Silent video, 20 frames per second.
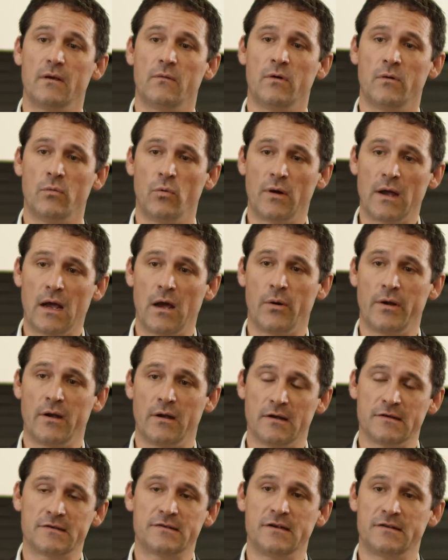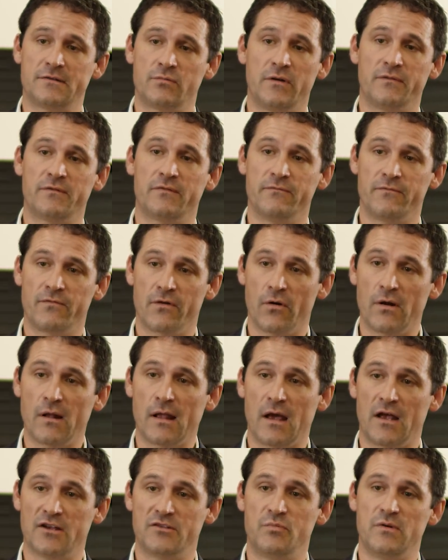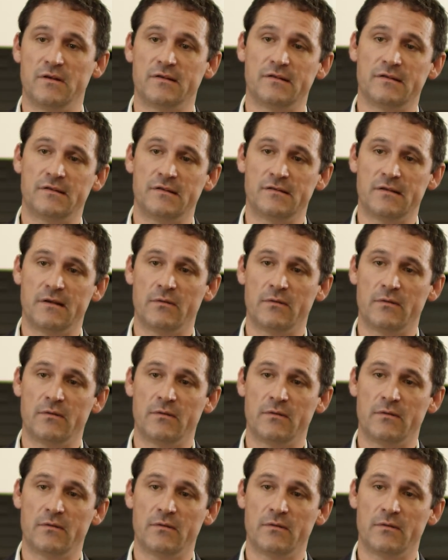We will go in and assist with some very large businesses